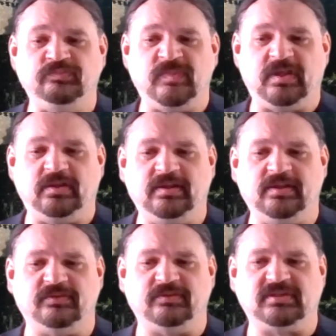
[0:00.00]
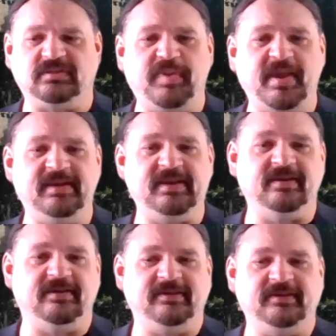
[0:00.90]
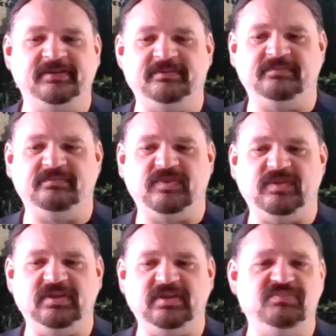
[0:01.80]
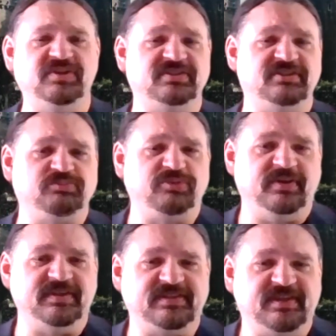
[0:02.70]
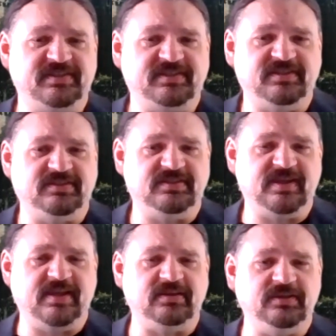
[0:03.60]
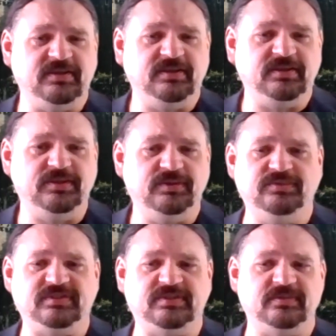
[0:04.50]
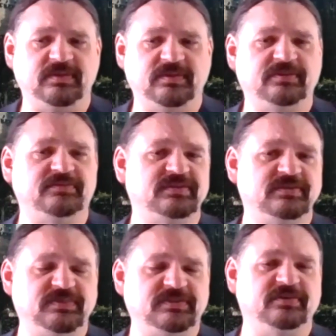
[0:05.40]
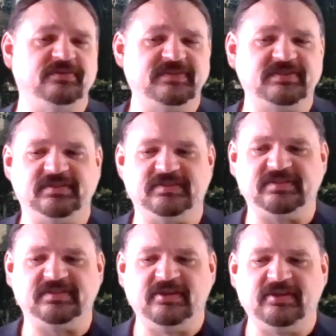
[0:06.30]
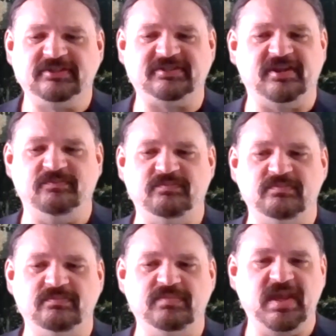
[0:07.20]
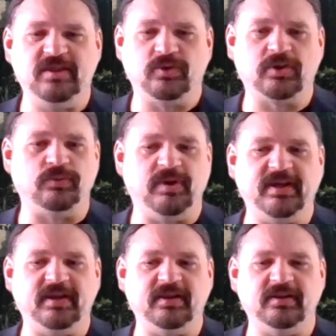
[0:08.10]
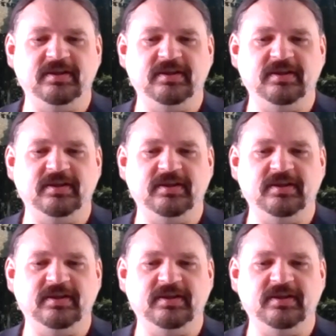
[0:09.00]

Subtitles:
Now, depending on the business processes that use those services, some may require